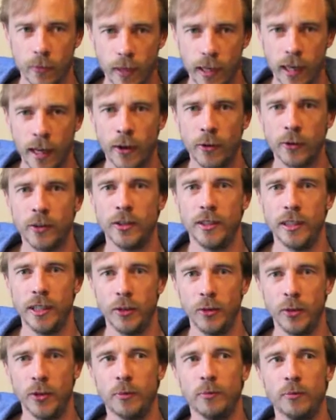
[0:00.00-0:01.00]
how to
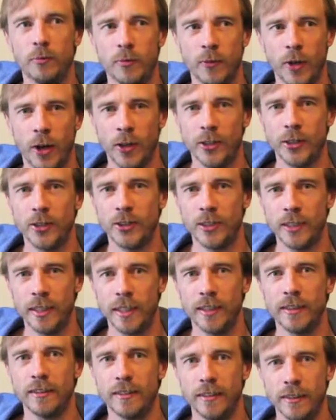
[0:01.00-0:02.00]
deal with artists in
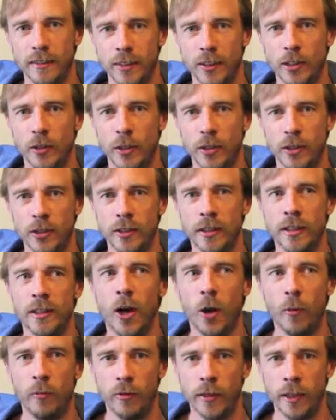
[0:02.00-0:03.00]
that situation, and
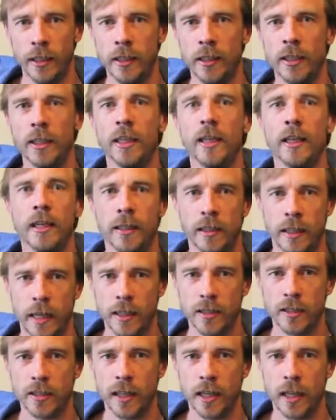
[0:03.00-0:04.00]
hopefully
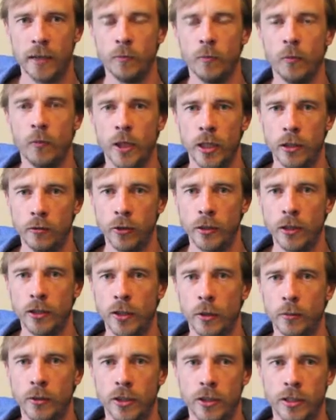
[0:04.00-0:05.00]
next time, we're going to run this
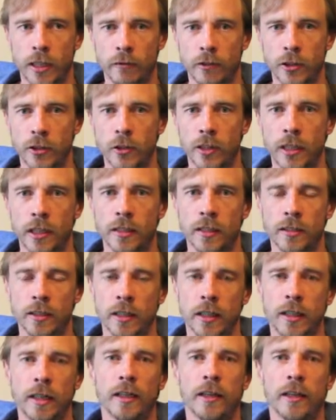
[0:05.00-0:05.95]
competition every 2 years,